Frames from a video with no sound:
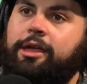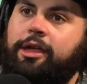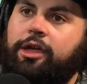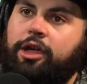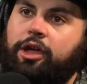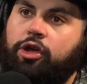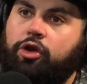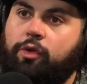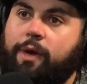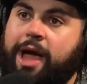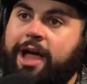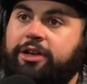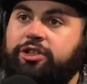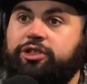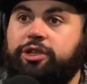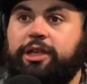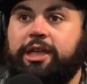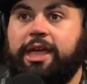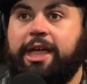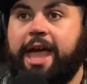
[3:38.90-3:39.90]
who
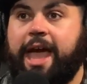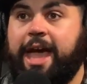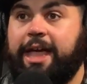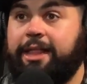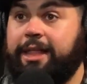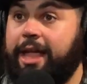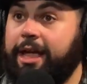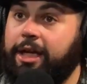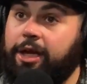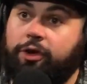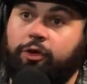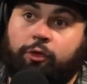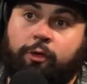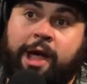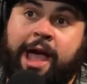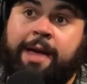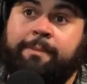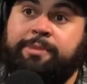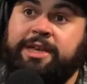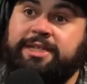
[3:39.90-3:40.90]
actually had like a
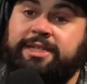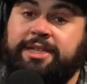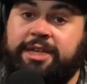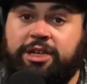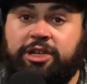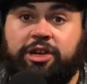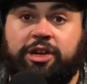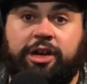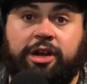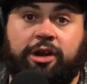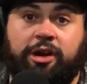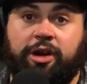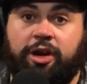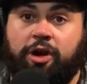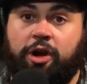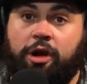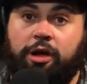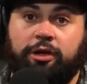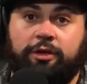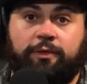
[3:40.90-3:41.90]
crappy senior year of
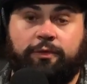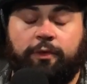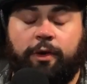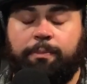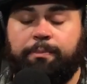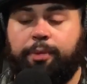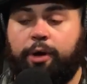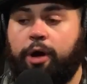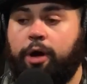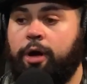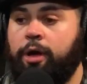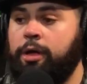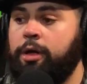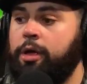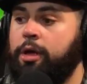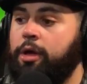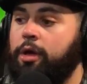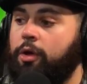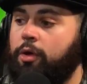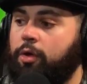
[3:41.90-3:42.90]
college football,
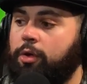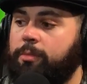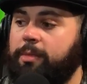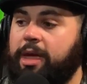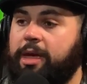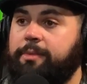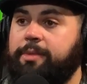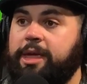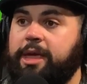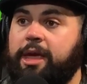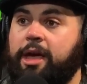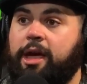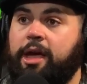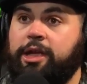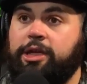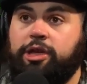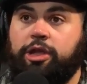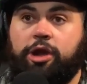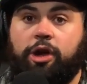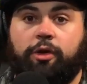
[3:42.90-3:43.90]
or maybe,
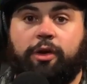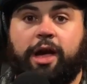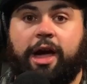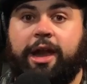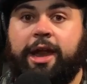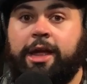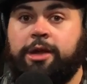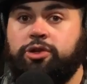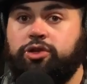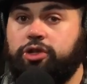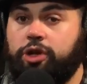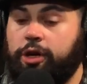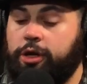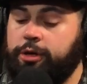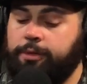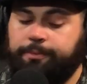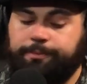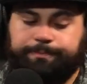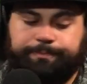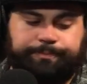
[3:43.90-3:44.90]
got
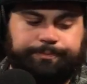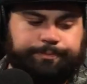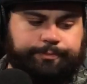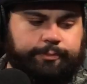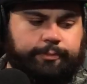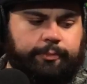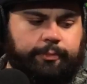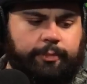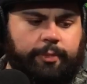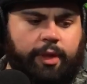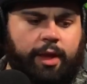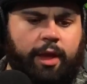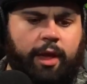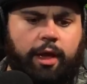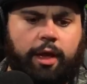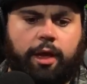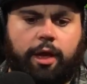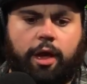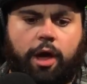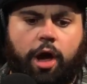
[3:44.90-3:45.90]
injured,
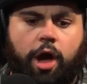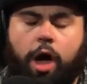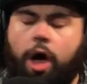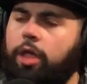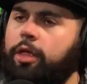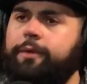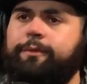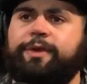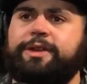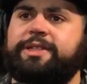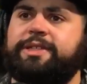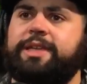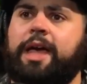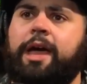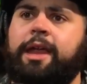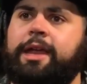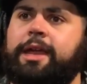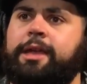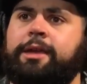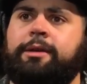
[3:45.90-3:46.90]
all of a
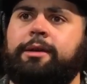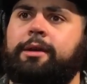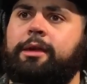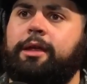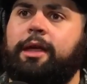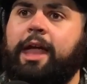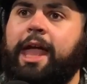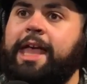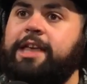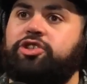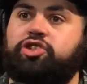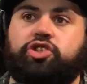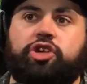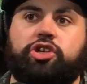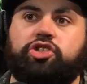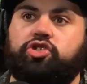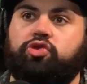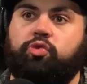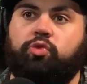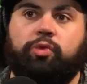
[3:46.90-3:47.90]
sudden is
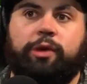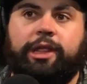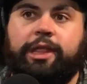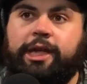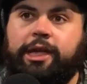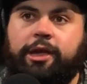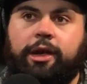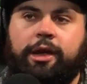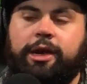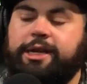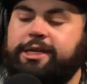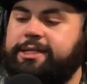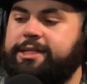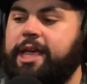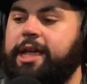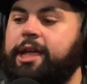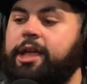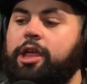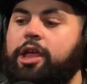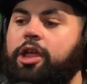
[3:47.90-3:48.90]
just really good. And it's
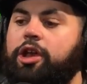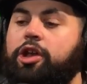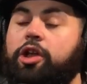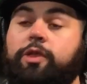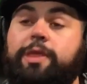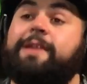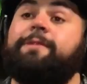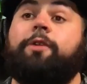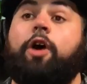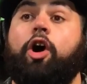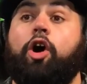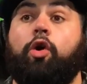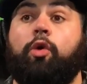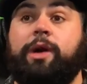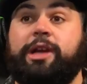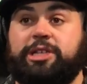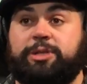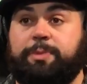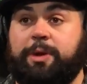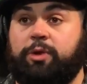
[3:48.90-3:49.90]
like, no, they've
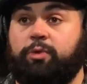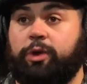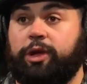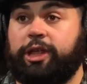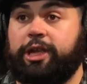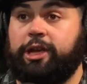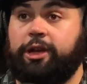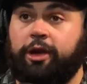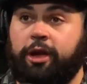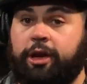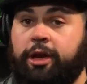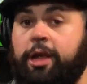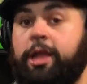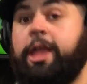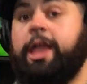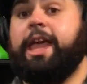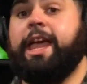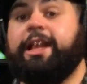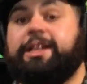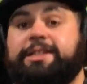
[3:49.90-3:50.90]
always been really good,
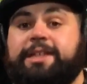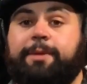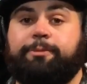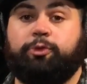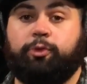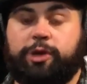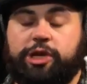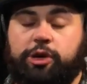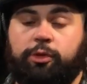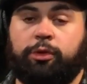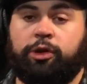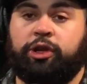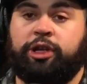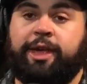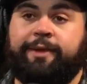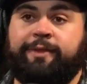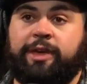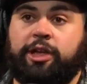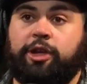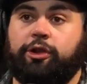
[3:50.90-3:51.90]
except when you were
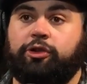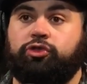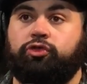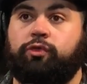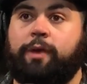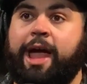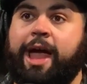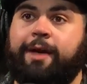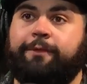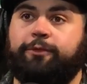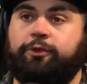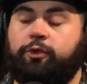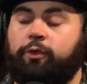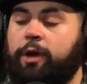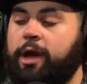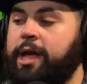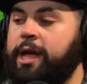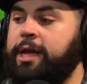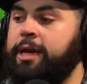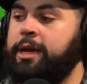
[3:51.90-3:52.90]
giving your draft
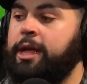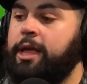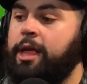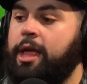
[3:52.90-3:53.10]
grade,